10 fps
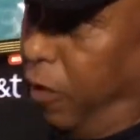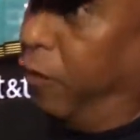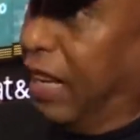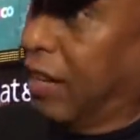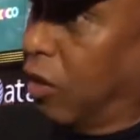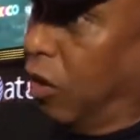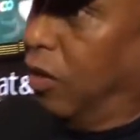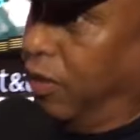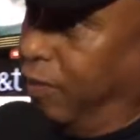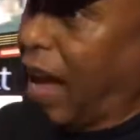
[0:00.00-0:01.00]
a vehicle
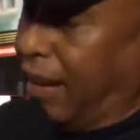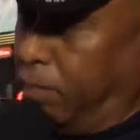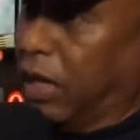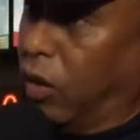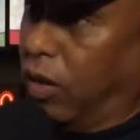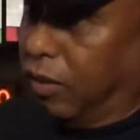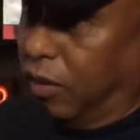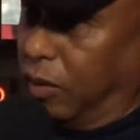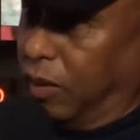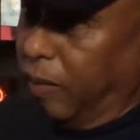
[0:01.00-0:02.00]
that it belonged
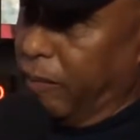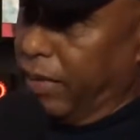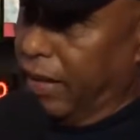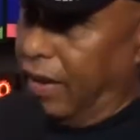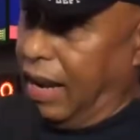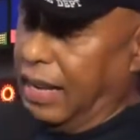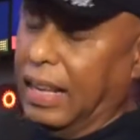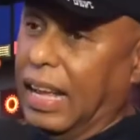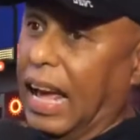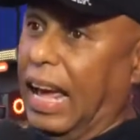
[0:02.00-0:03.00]
to. All right?
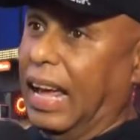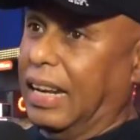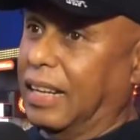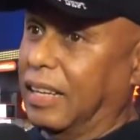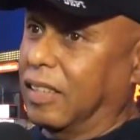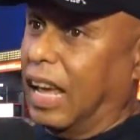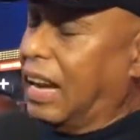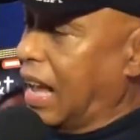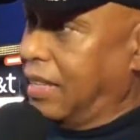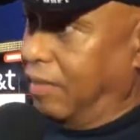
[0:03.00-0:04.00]
And
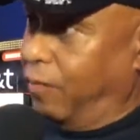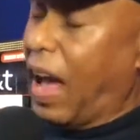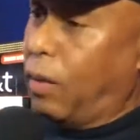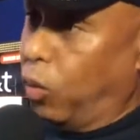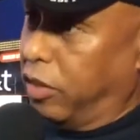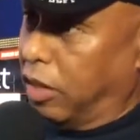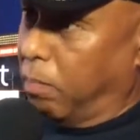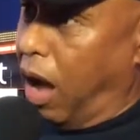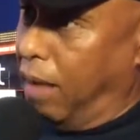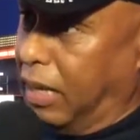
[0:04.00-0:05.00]
that was a
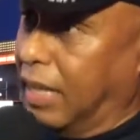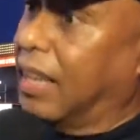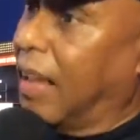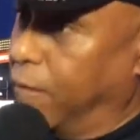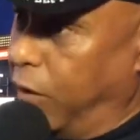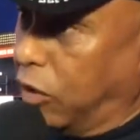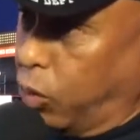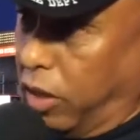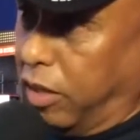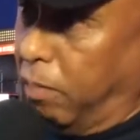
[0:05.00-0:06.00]
bombing. This was a